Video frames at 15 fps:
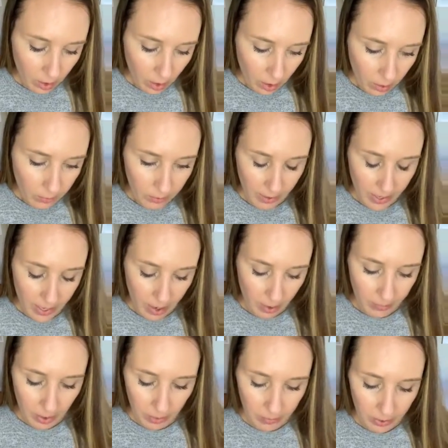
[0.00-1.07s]
But right now I'm
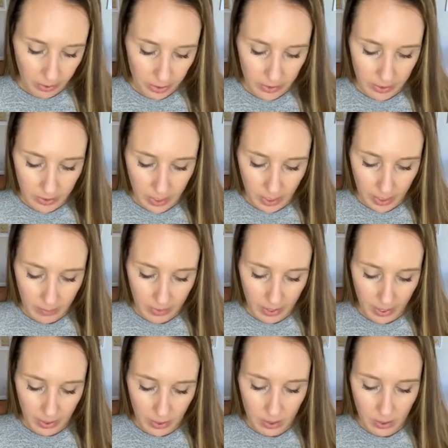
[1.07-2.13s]
gonna put just a tiny bit.